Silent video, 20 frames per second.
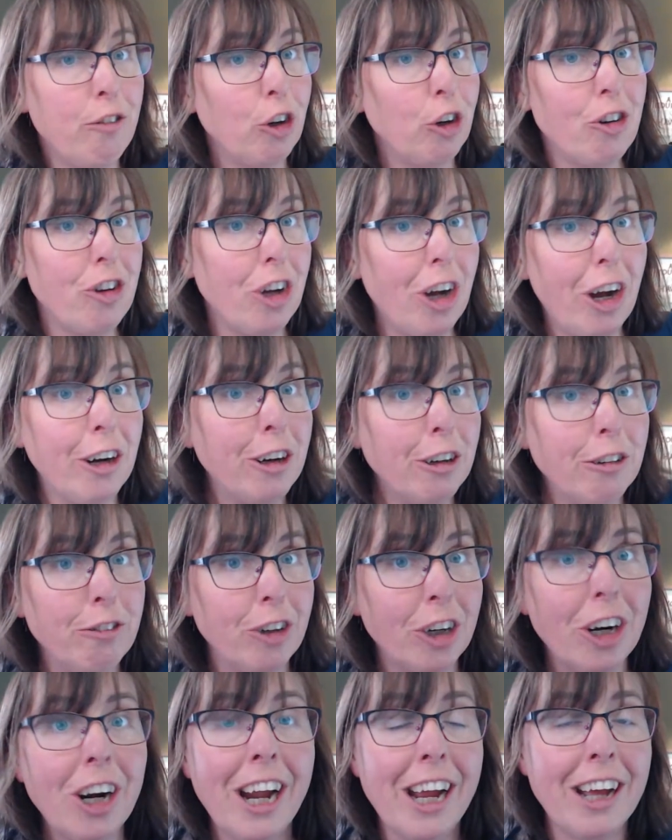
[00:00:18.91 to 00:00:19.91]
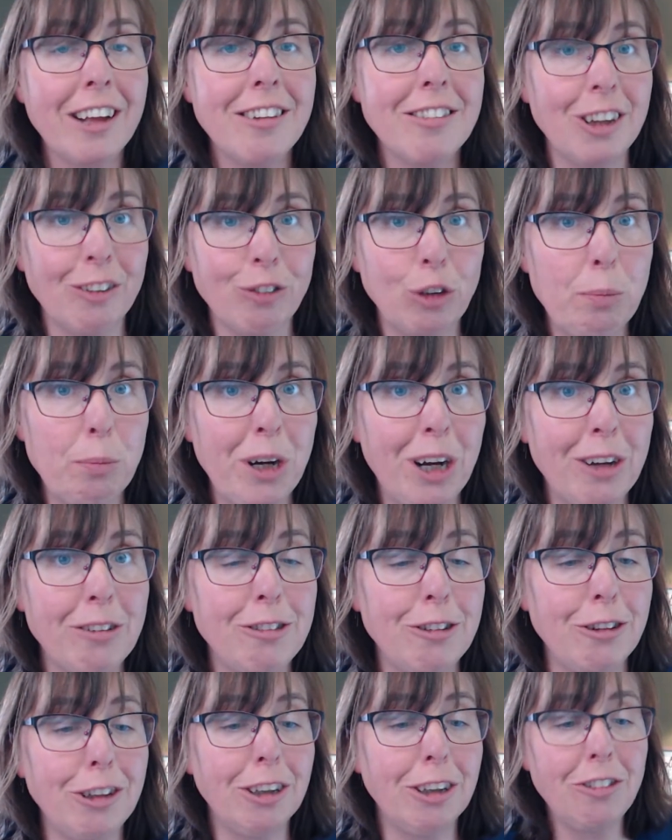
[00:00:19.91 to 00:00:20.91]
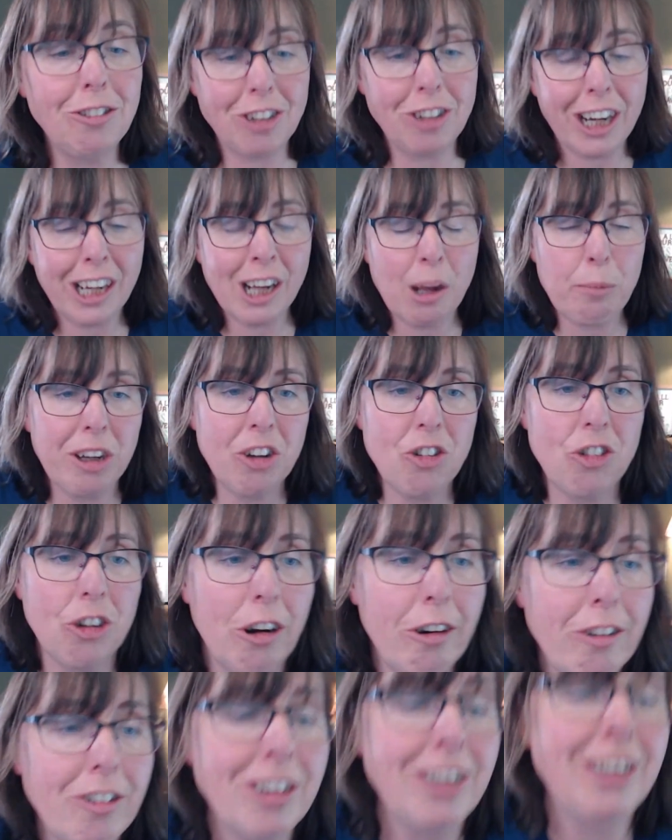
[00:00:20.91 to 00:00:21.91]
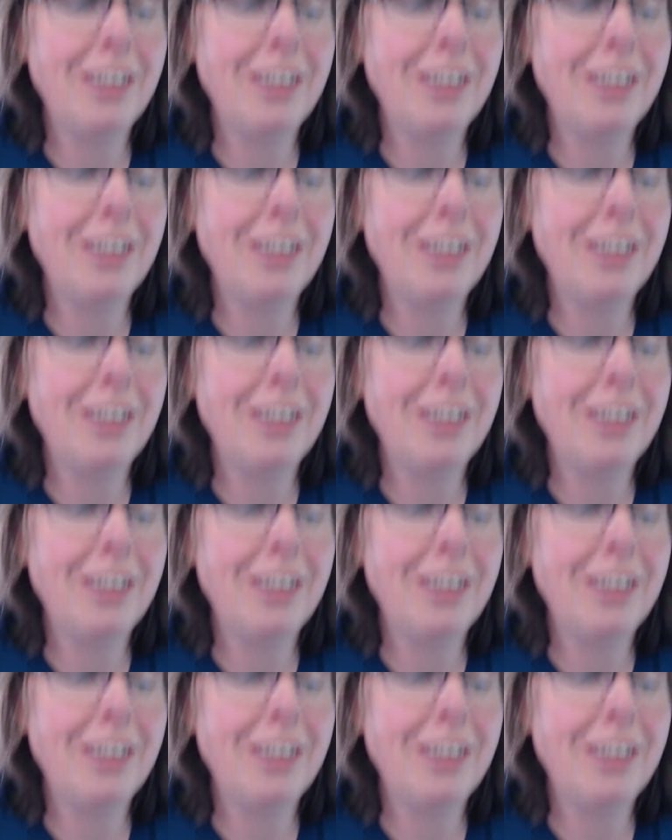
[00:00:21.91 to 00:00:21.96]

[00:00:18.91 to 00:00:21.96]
photographer at Silver Paw Studio. Check out my shirt.